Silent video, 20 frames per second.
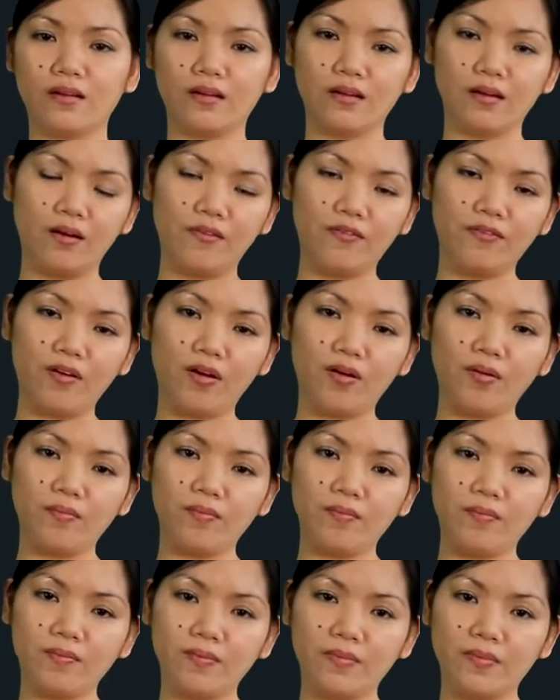from
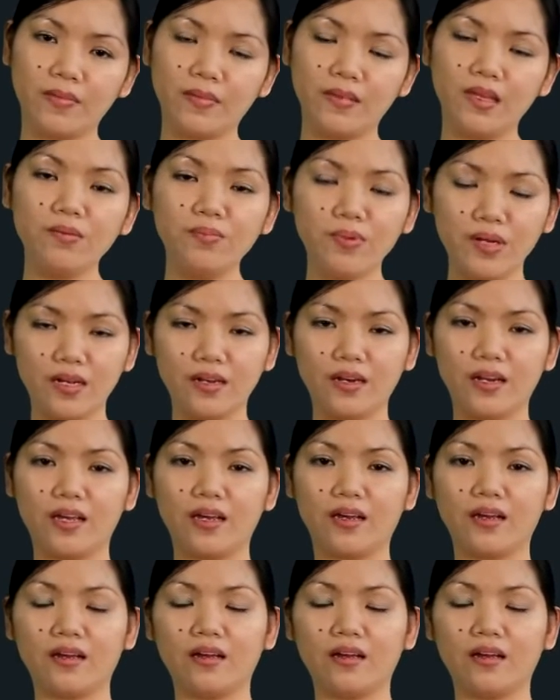the beginning